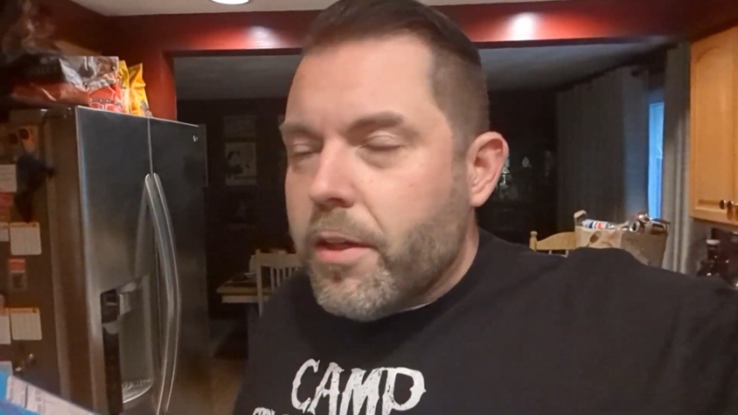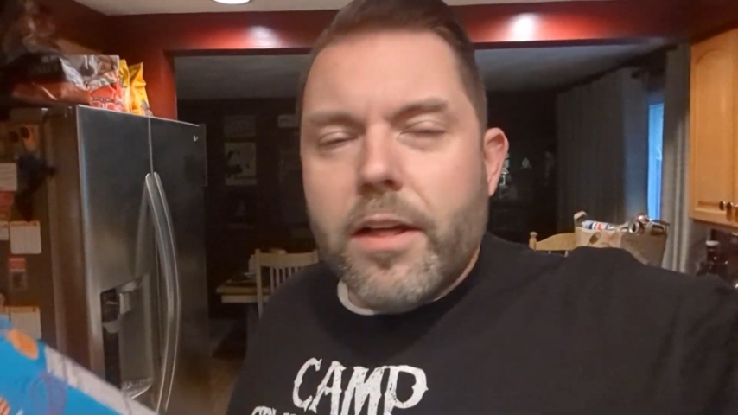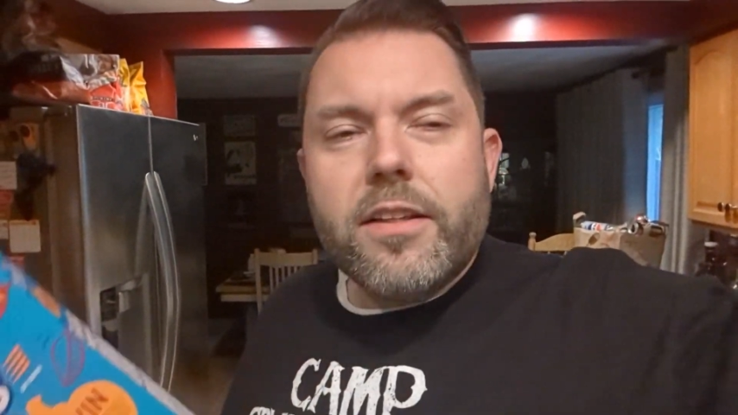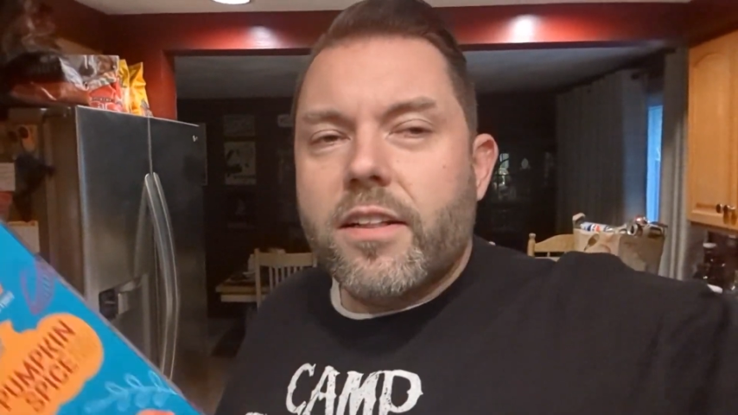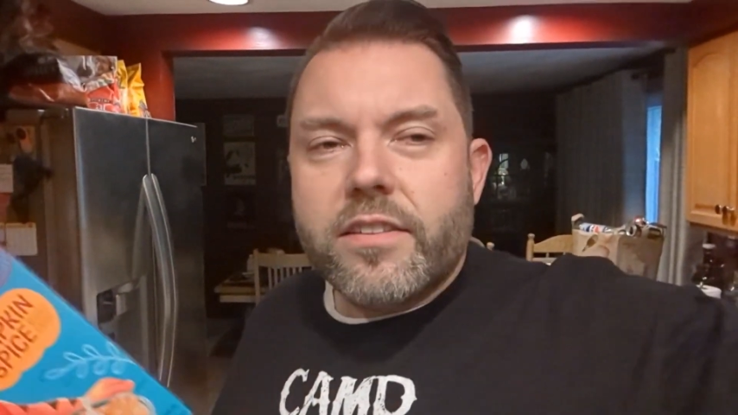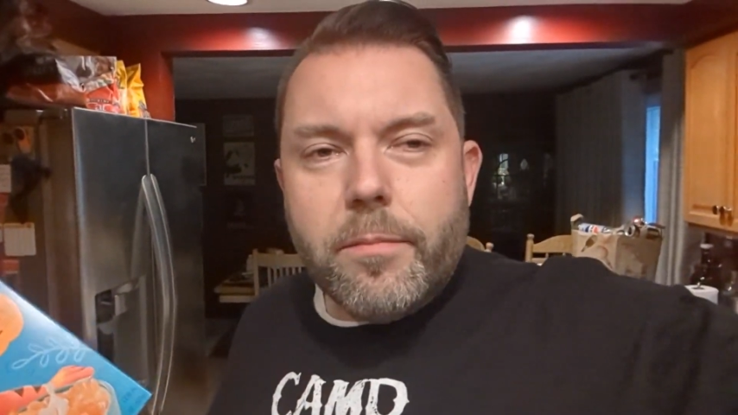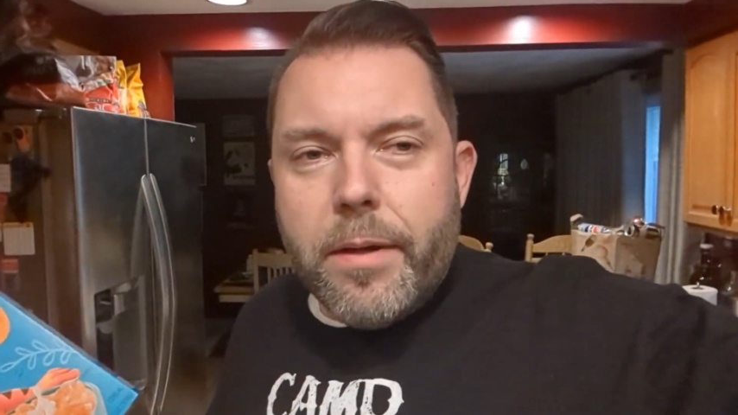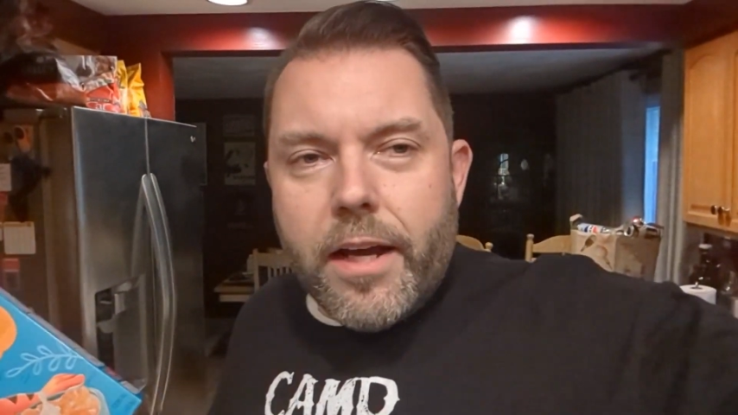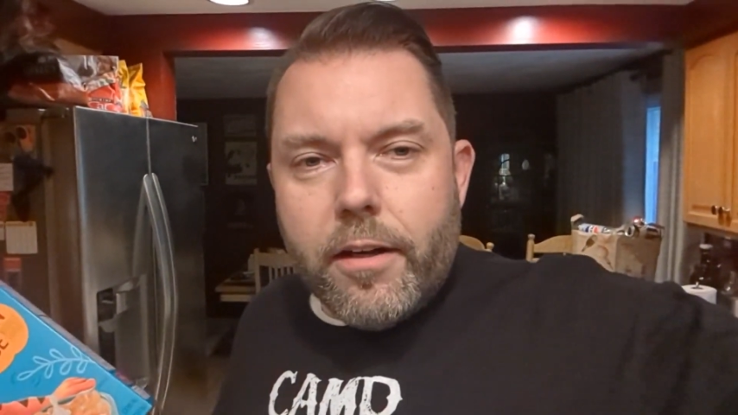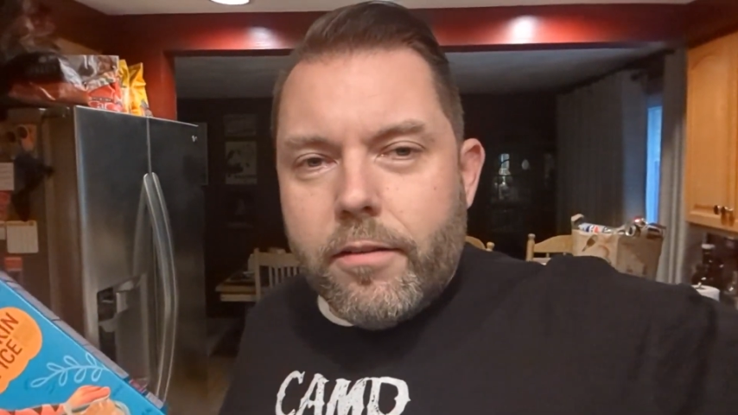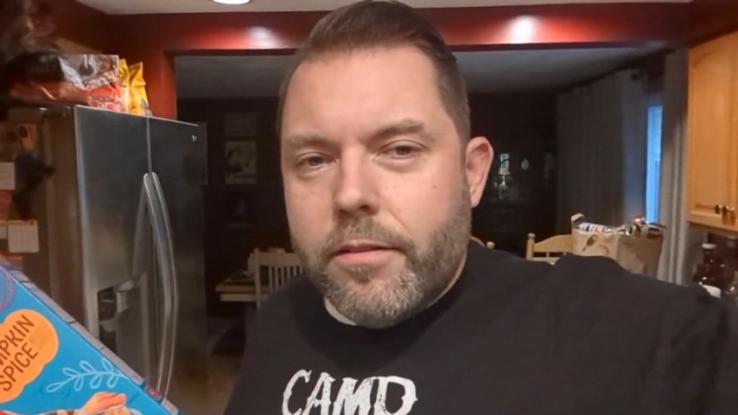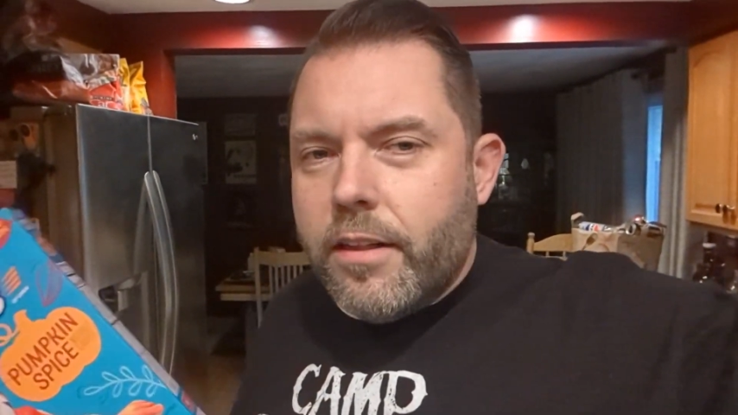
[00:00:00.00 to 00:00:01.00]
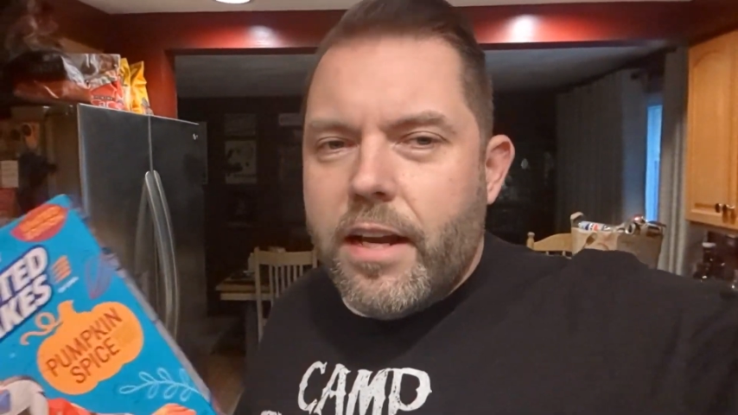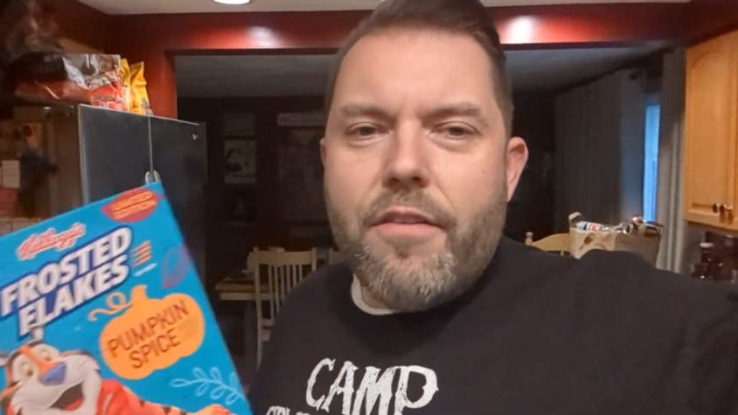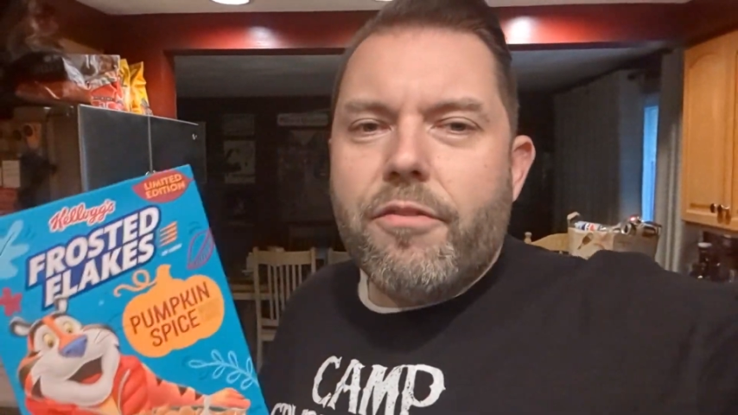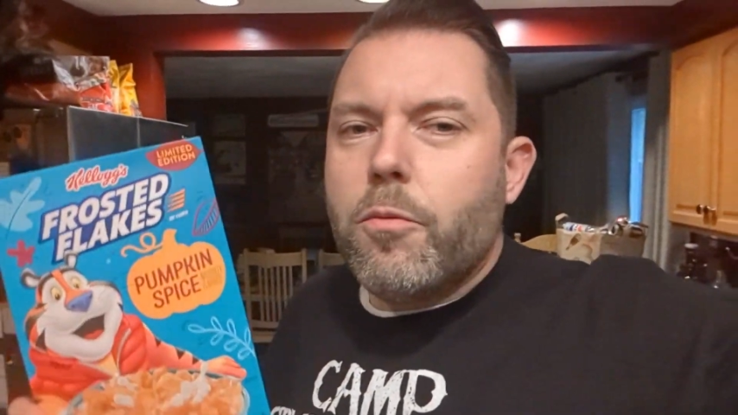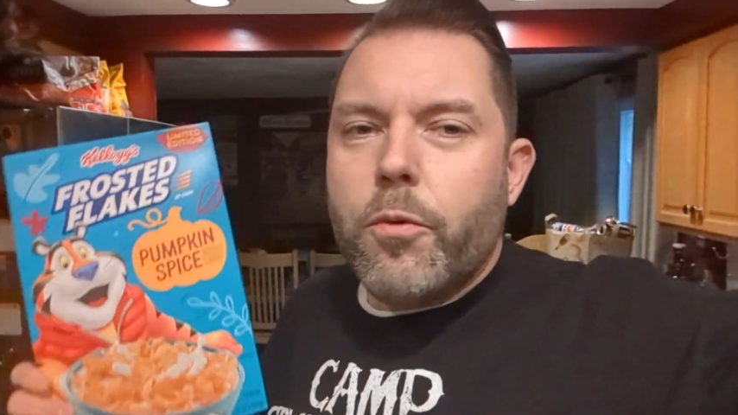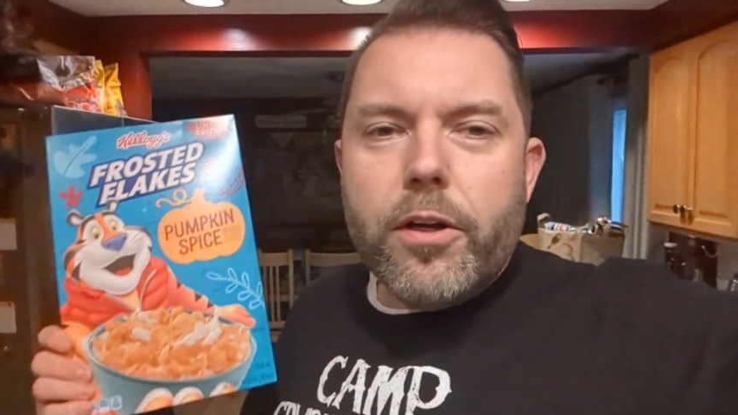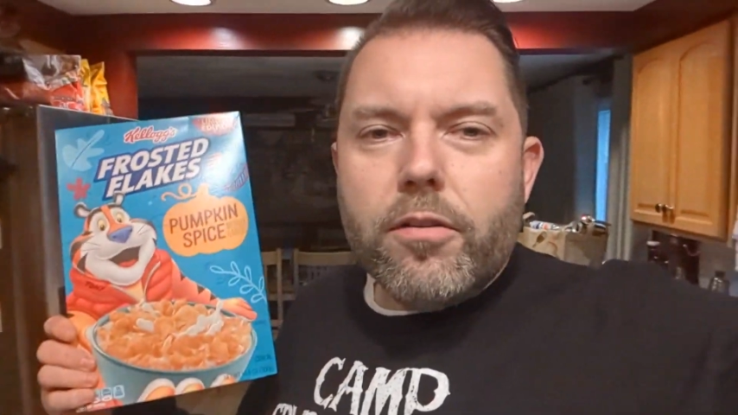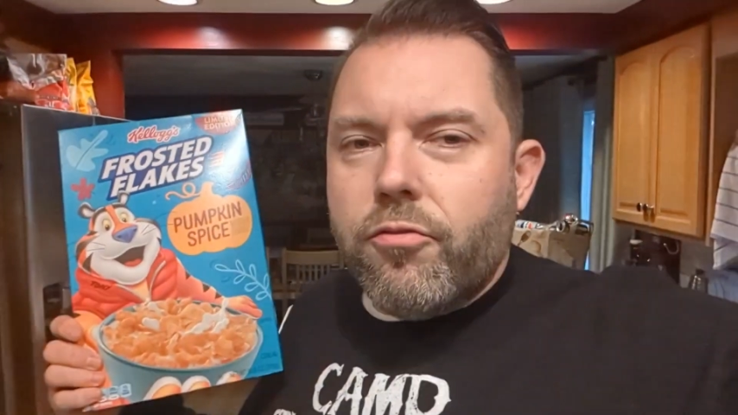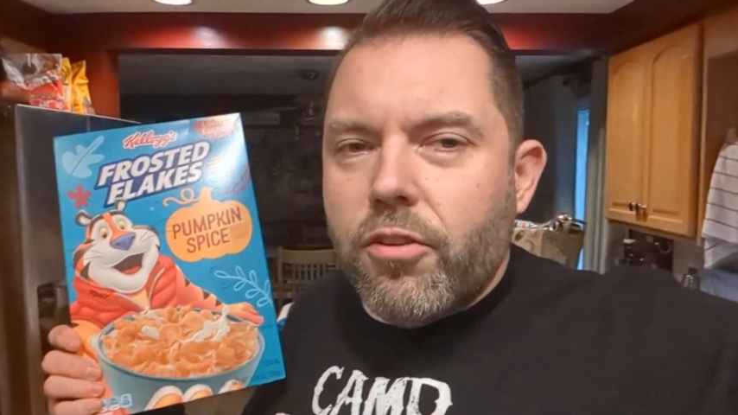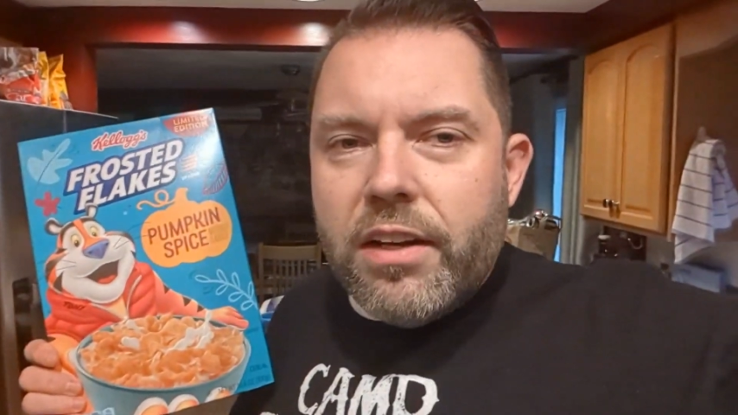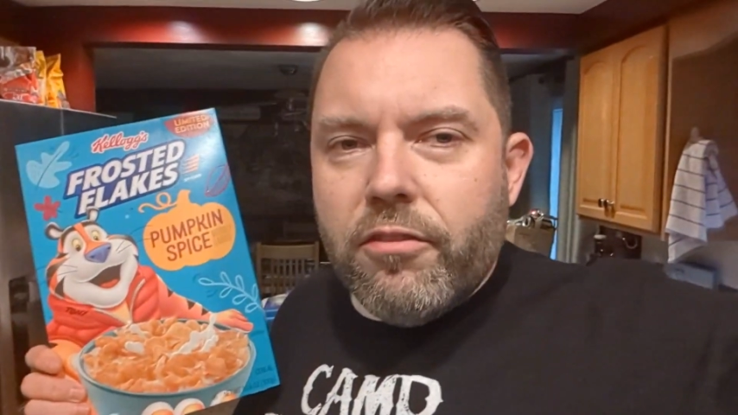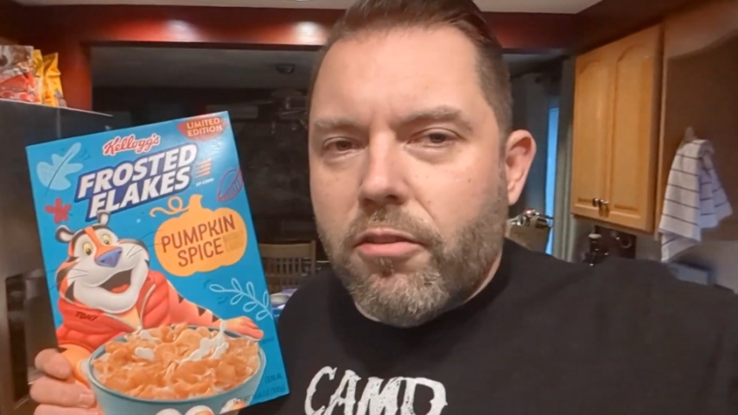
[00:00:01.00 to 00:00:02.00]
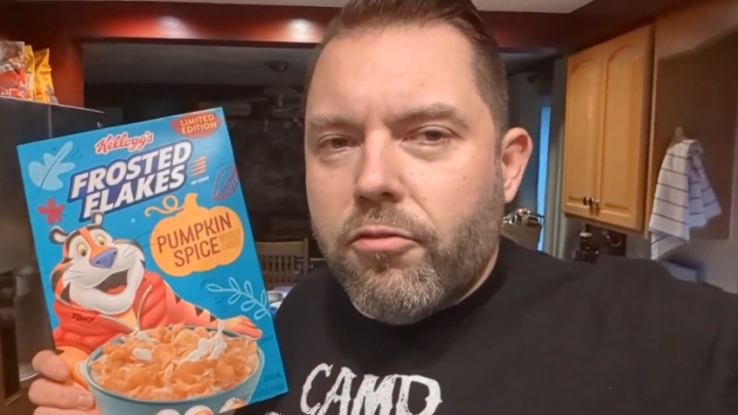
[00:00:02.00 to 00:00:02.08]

it doesn't matter. Every weird flavor